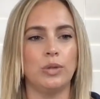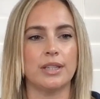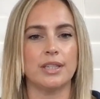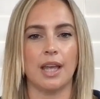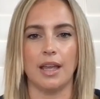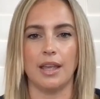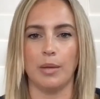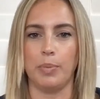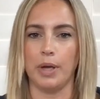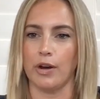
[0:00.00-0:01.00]
let's say,
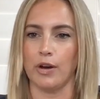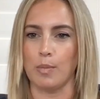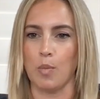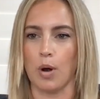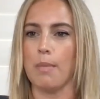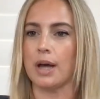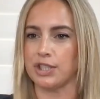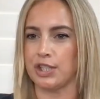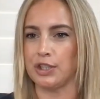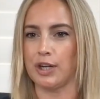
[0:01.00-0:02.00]
get bigger or more
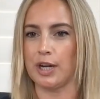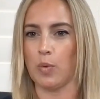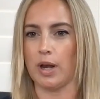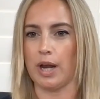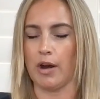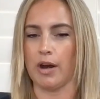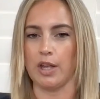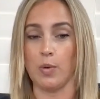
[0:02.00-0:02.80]
muscular in one area,